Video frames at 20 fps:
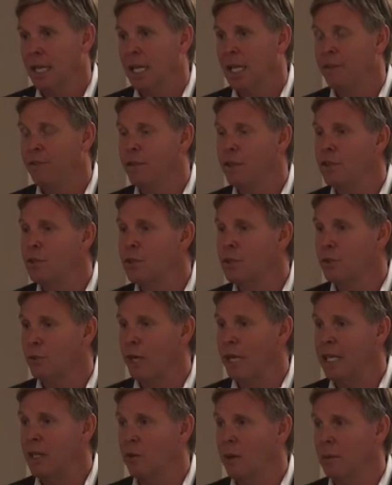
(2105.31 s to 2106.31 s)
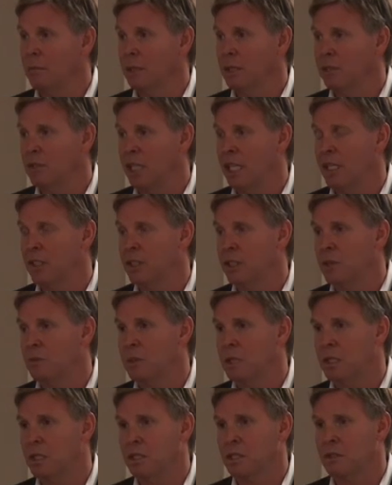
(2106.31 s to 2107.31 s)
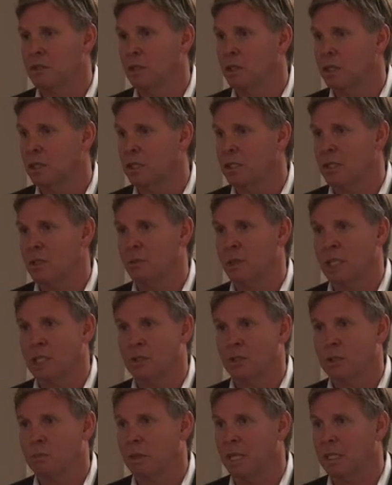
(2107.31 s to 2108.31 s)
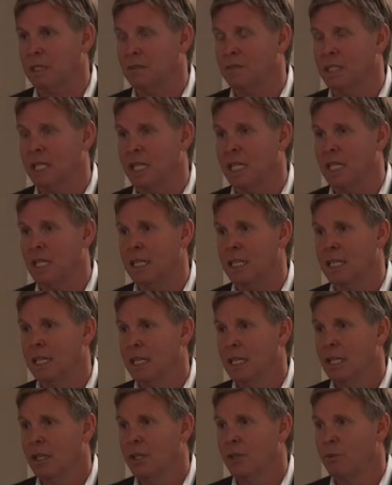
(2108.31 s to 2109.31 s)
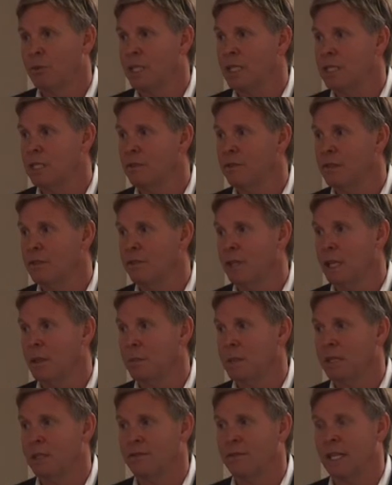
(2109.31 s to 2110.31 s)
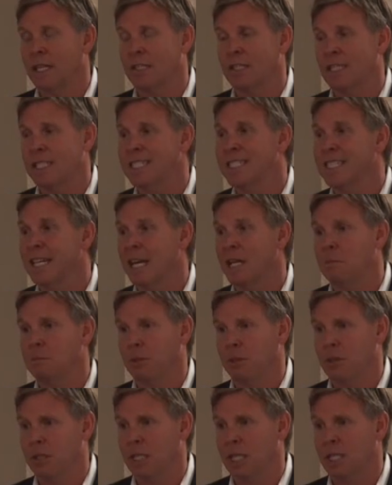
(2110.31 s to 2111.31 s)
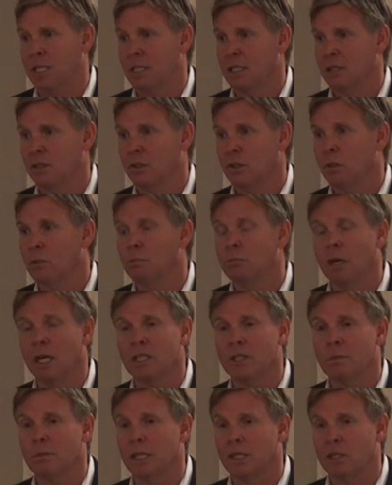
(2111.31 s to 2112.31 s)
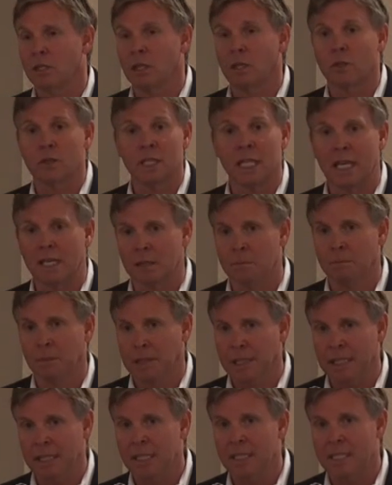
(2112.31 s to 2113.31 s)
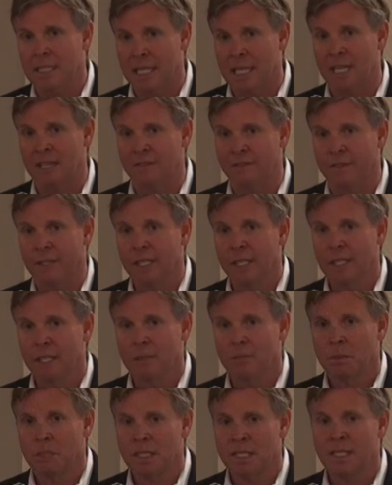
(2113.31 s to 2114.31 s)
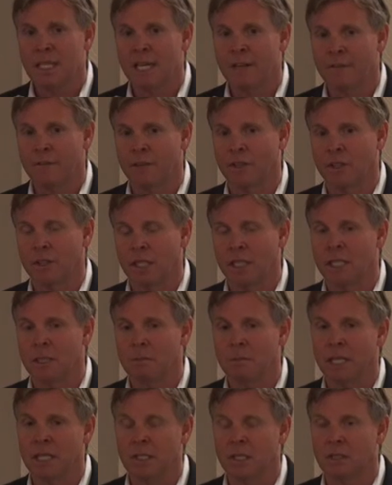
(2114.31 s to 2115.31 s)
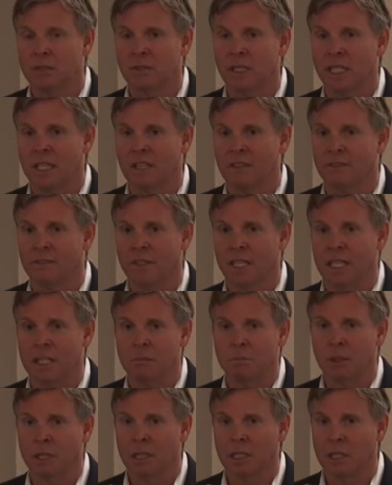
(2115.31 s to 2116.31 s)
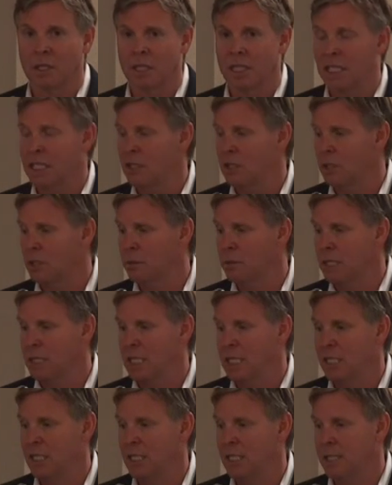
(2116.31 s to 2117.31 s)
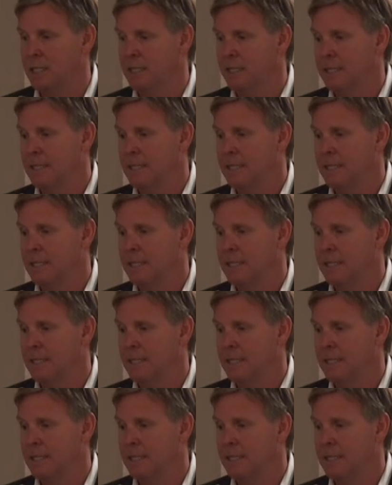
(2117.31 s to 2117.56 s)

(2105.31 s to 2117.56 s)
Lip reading: If you used radioembolization, we just looked at some retrospective data, the risk of developing an infection is 10%. So much, much lower. Not completely safe, but safer in patients that have had biliary instrumentation.